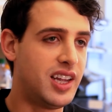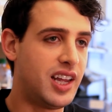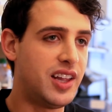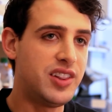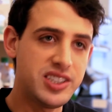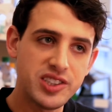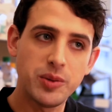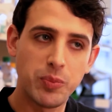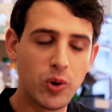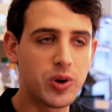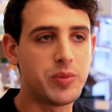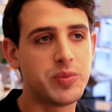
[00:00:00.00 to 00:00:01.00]
And this is
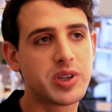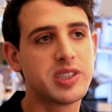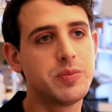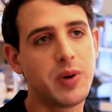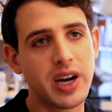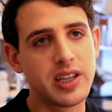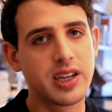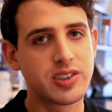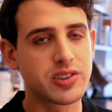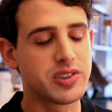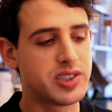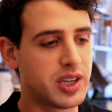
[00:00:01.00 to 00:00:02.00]
important because
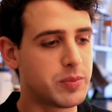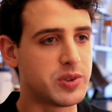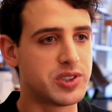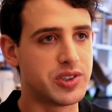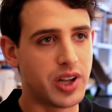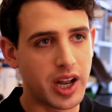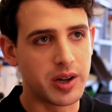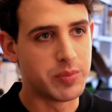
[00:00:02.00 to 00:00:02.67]
biological samples are not